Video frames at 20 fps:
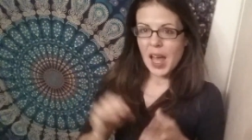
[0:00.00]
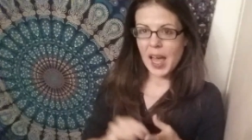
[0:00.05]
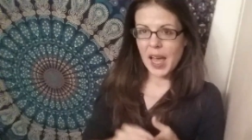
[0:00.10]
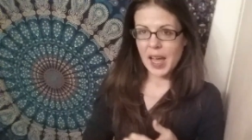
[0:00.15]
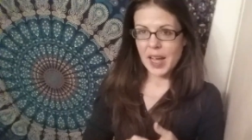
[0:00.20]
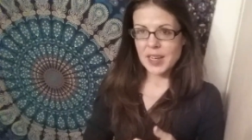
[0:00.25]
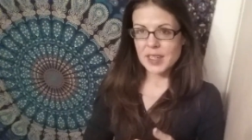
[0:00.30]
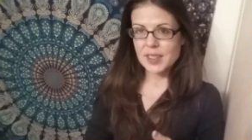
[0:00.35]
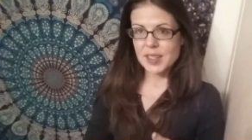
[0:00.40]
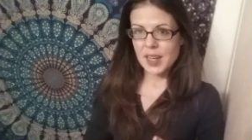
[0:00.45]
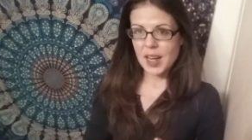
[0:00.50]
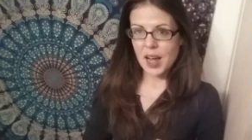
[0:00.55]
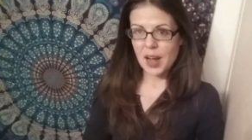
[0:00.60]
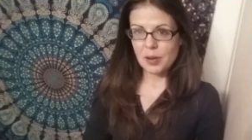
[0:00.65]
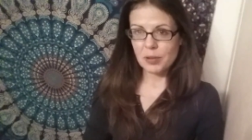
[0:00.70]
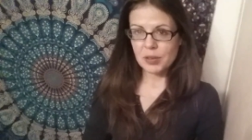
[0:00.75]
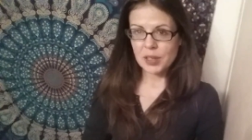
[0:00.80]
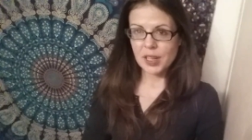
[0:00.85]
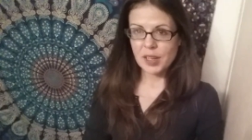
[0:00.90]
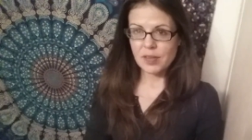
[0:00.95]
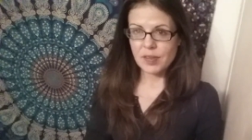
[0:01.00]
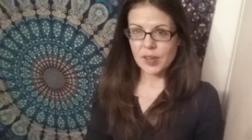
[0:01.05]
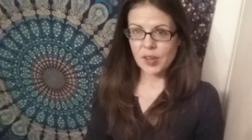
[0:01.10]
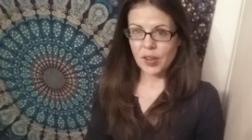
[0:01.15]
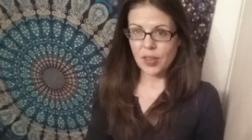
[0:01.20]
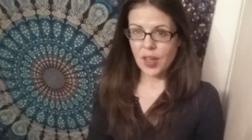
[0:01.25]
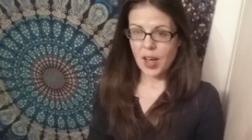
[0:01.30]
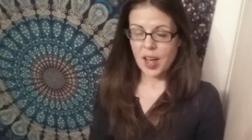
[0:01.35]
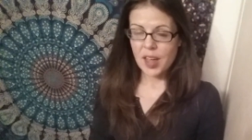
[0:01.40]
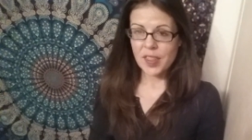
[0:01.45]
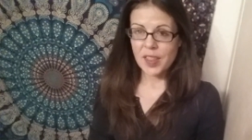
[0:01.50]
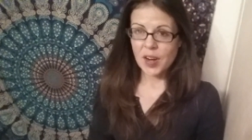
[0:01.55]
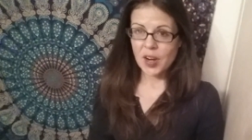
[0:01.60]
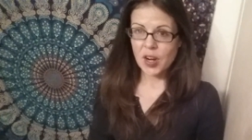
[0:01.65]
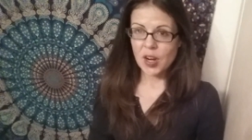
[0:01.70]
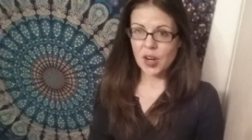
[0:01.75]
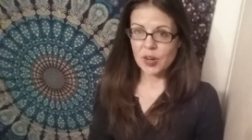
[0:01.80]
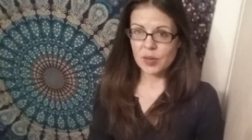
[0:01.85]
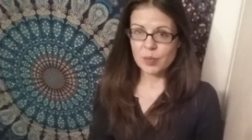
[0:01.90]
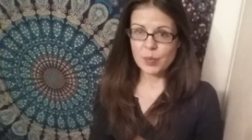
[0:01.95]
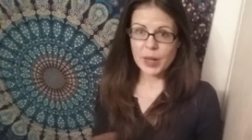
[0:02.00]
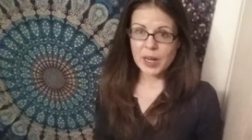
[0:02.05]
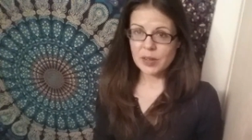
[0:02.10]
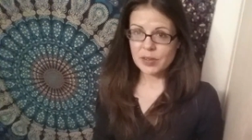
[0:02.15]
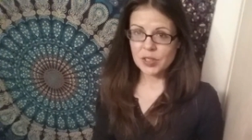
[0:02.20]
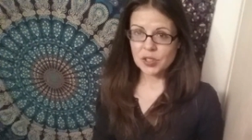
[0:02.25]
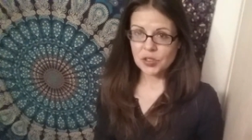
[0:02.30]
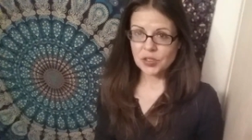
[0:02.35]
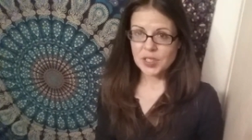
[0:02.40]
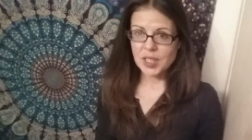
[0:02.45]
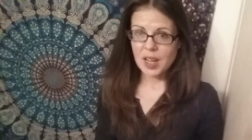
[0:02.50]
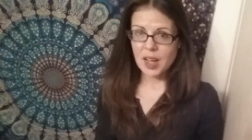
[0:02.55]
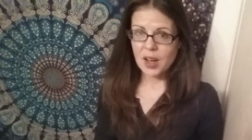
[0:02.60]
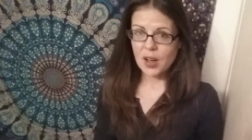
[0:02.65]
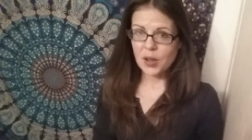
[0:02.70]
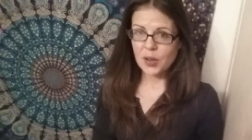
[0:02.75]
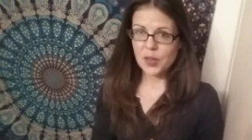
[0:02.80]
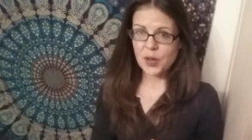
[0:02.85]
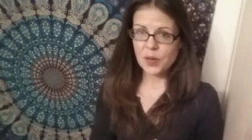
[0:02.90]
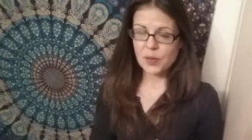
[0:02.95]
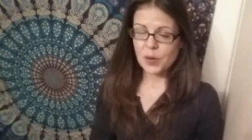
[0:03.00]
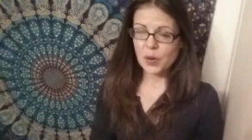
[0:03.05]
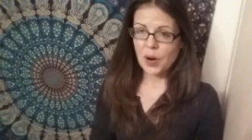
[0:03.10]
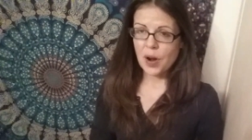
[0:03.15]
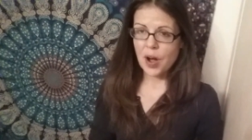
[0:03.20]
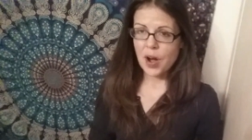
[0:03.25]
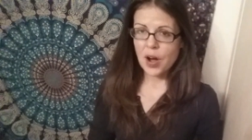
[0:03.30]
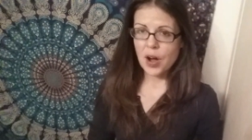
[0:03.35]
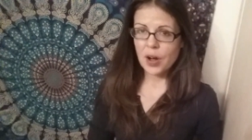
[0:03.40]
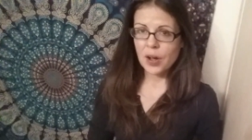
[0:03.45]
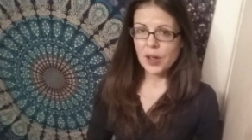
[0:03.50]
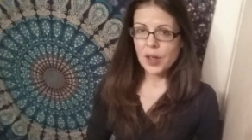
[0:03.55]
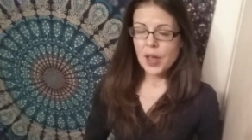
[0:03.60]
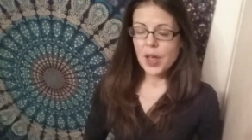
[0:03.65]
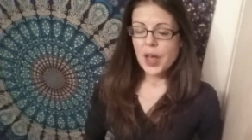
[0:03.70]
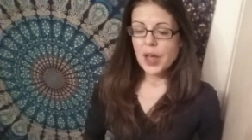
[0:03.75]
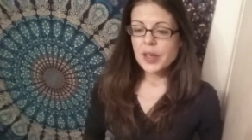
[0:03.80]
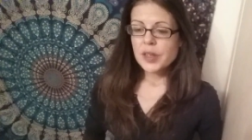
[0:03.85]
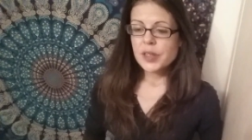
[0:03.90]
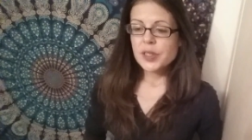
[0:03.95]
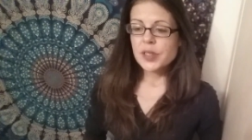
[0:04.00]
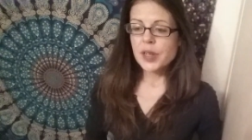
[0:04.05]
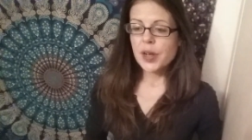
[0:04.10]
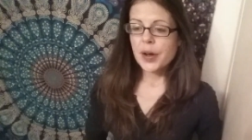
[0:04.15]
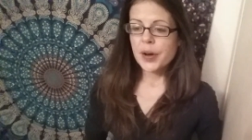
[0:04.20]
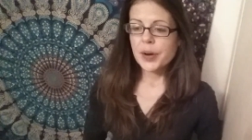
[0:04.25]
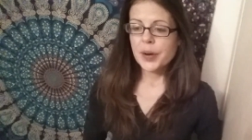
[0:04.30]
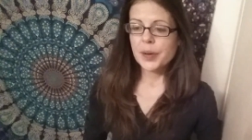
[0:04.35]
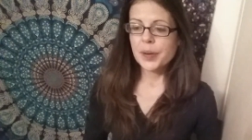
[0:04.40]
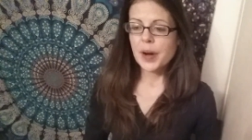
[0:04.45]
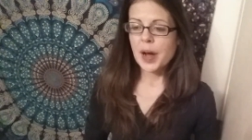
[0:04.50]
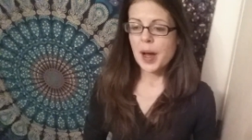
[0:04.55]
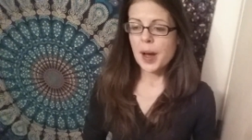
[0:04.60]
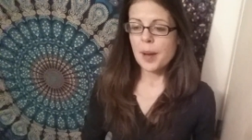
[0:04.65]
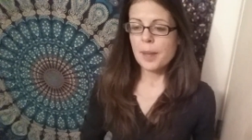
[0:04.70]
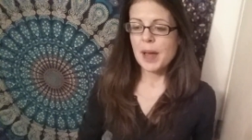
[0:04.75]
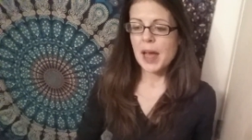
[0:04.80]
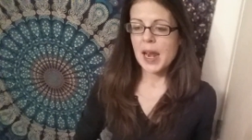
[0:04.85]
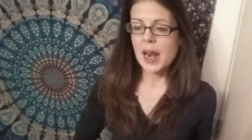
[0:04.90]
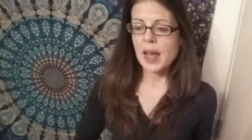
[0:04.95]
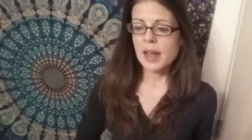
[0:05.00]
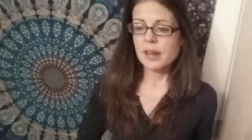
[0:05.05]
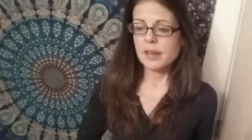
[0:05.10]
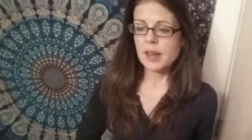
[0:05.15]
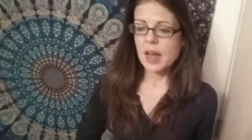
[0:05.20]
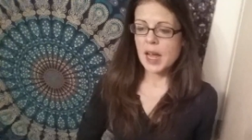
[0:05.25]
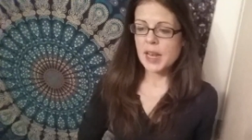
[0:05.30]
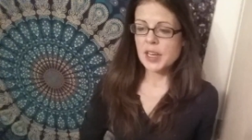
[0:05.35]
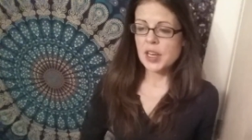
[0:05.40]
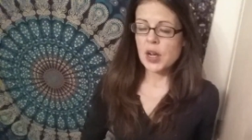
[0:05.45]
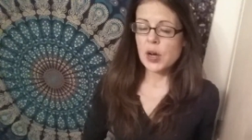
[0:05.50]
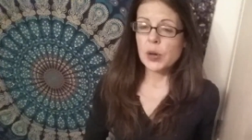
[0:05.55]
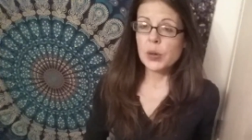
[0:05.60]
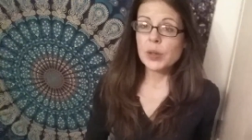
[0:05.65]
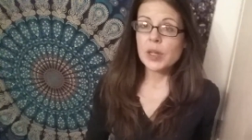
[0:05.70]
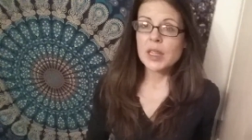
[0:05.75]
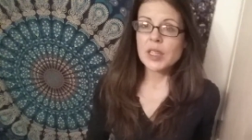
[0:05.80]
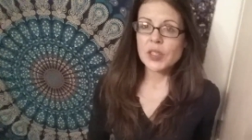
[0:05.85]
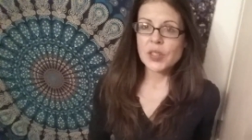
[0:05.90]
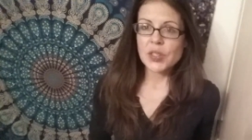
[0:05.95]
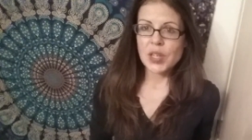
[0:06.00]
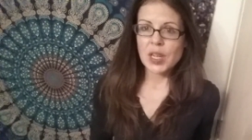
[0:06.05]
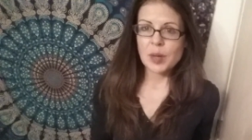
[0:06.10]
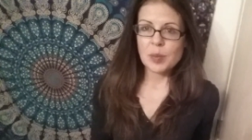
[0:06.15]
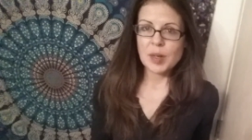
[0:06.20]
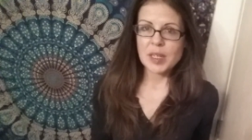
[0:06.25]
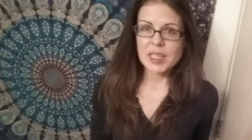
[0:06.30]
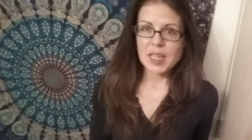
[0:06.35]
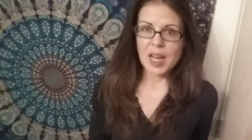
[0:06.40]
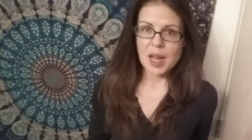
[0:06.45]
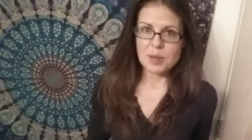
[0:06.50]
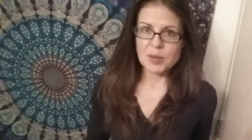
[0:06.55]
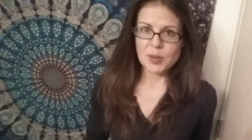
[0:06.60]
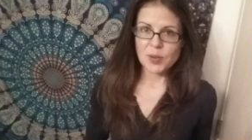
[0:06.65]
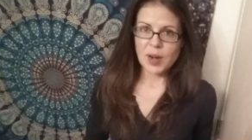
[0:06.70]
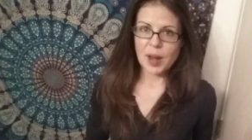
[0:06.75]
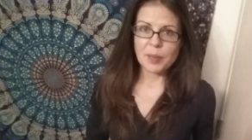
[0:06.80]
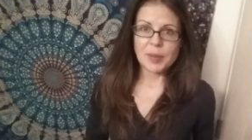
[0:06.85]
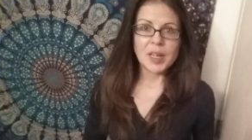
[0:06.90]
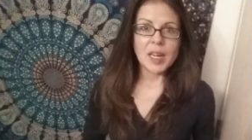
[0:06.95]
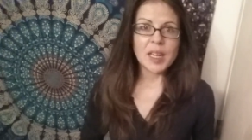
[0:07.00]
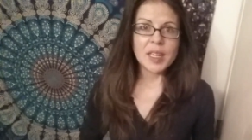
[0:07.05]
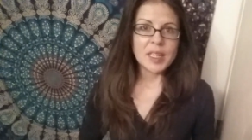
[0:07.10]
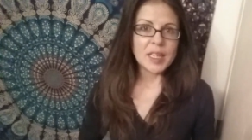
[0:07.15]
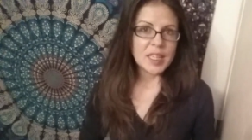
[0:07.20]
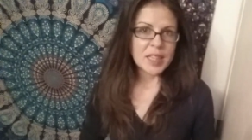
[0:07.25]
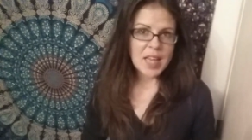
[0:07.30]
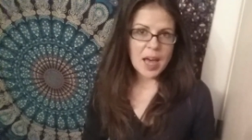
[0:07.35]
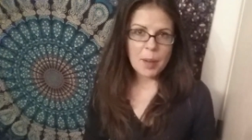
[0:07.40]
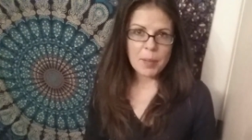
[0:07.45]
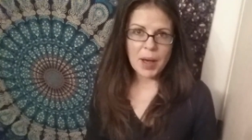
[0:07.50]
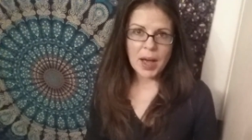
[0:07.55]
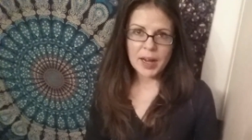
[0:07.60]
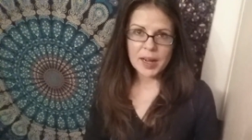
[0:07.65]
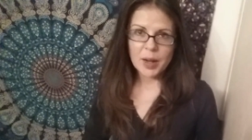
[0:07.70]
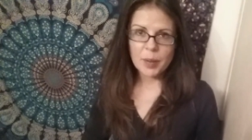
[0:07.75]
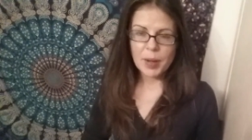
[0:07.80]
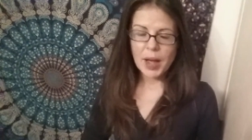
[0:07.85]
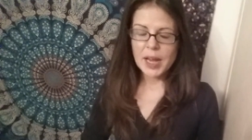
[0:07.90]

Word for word: And I really feel that they're beneficial to health overall. So, um, and I, I know that there's going to be times when I'm going to need that backup.